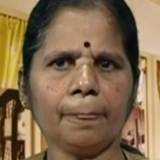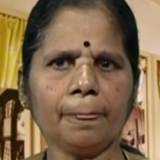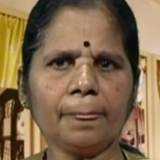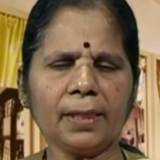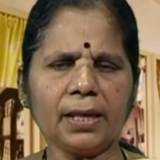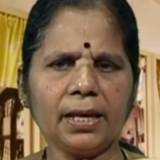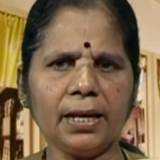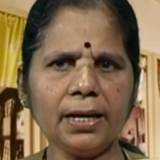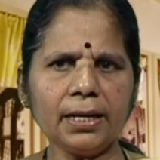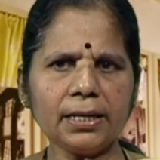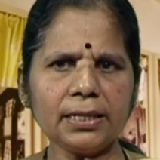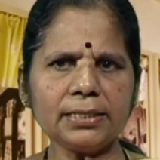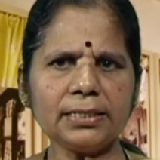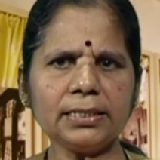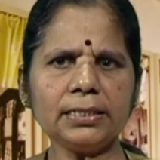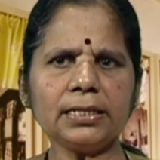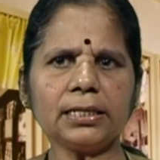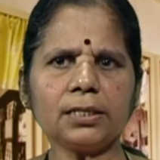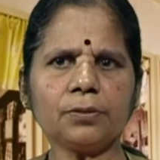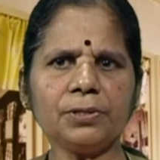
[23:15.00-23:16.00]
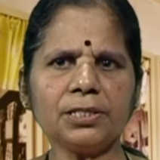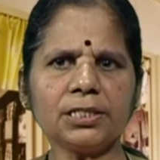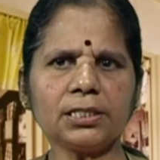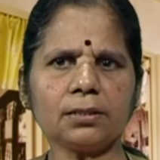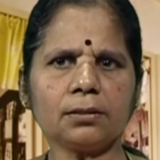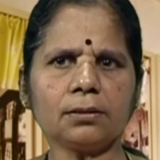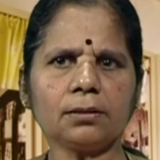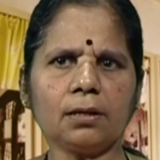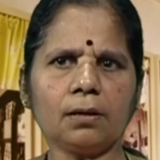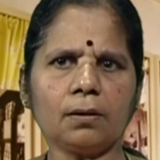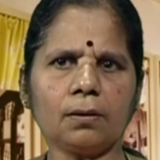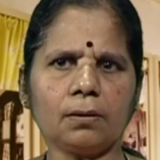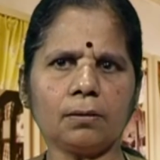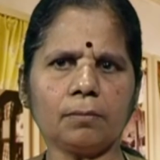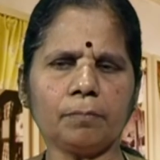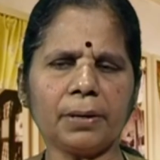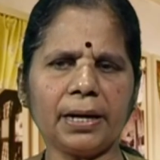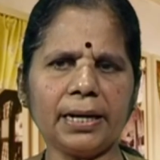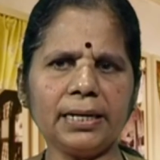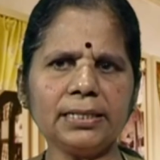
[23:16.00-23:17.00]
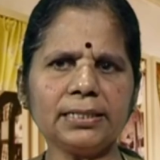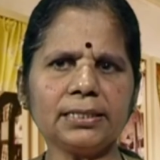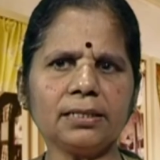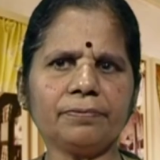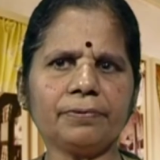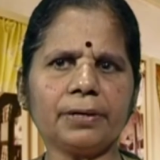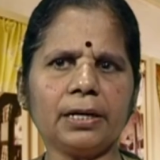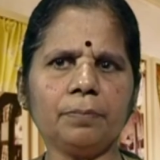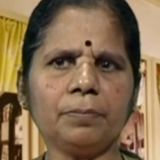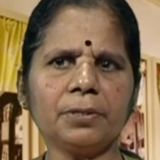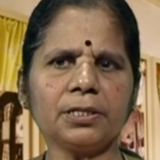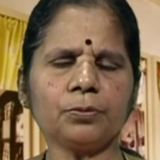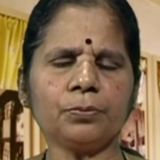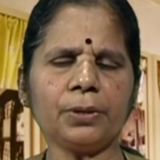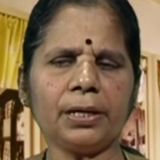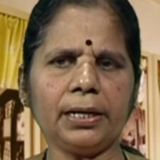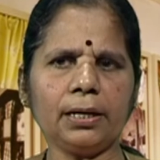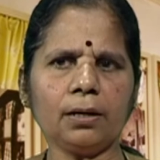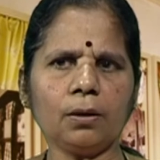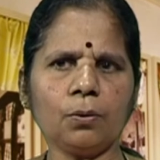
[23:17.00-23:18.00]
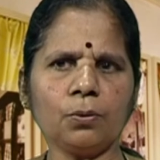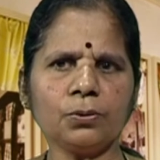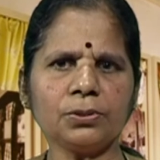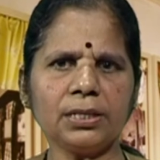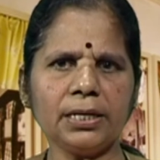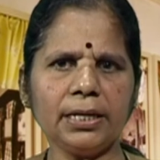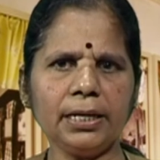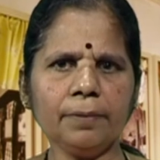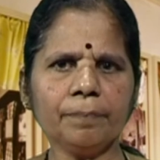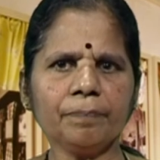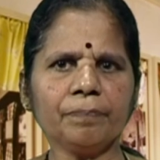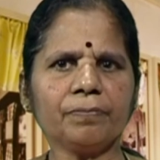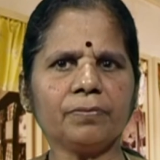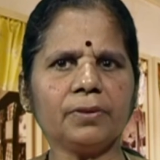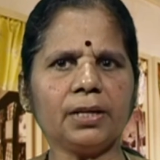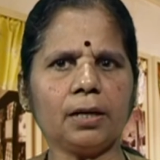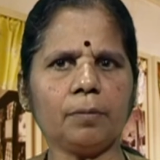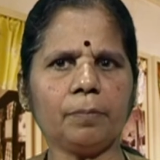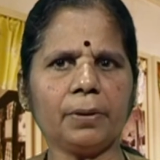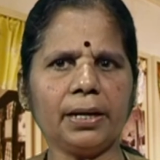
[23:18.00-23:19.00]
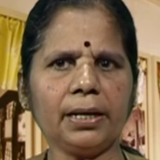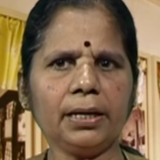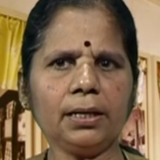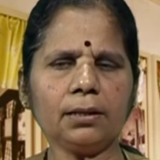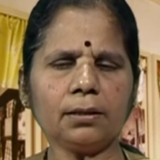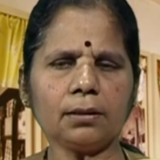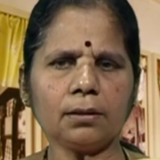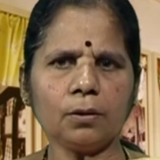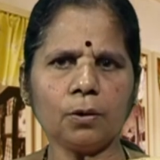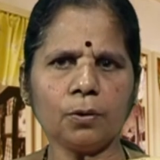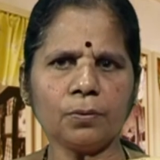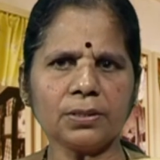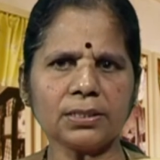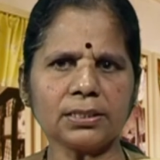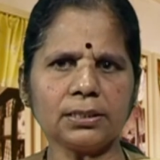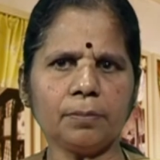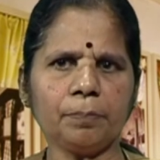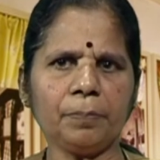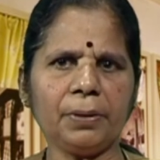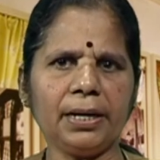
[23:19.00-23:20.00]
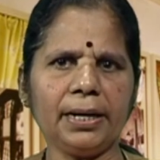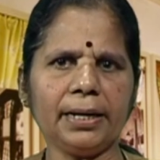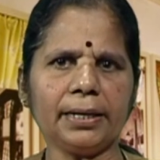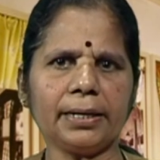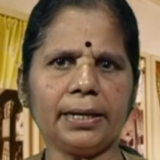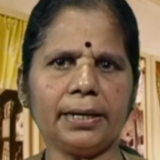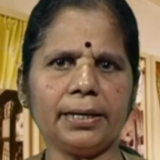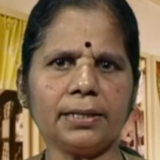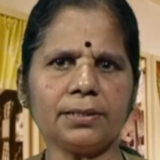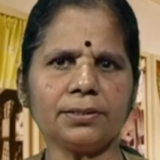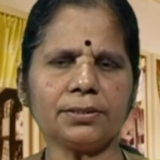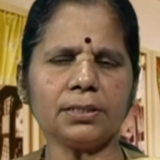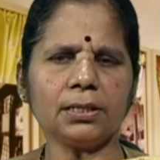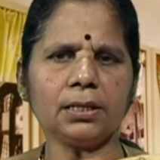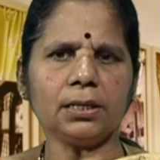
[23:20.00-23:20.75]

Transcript: Increasing the twist binds the fibers very closely, thereby lowers the pilling tendency.